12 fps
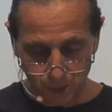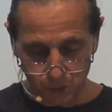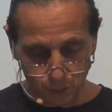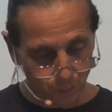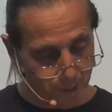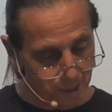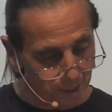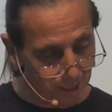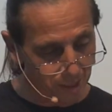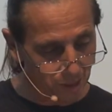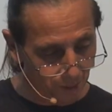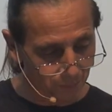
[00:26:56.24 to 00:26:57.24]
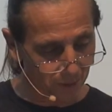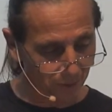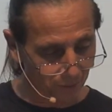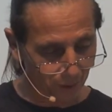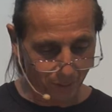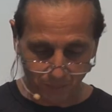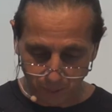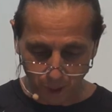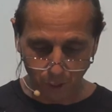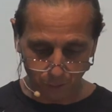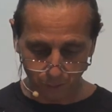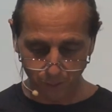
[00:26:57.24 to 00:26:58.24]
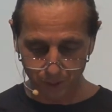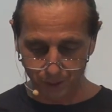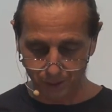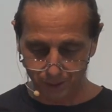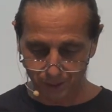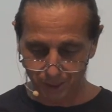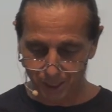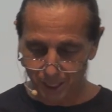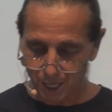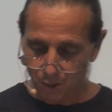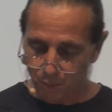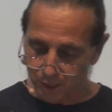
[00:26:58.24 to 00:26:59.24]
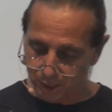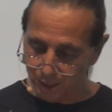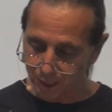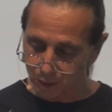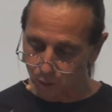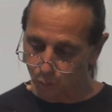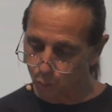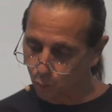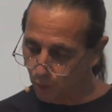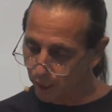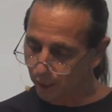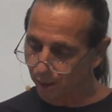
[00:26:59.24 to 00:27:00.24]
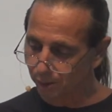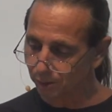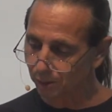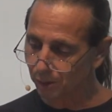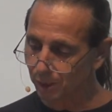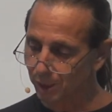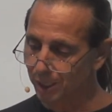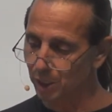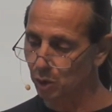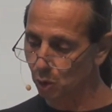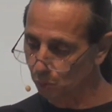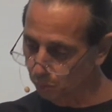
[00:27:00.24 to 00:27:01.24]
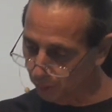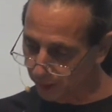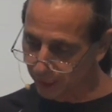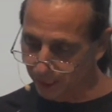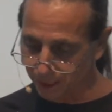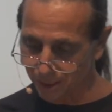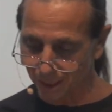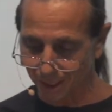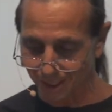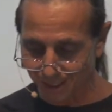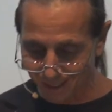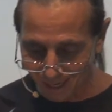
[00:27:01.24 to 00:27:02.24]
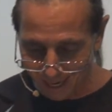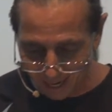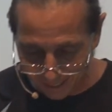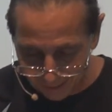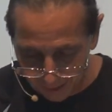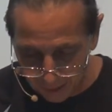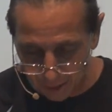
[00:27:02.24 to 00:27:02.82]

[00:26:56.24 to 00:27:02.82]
So we see something very powerful here. We see that the will is to please God. The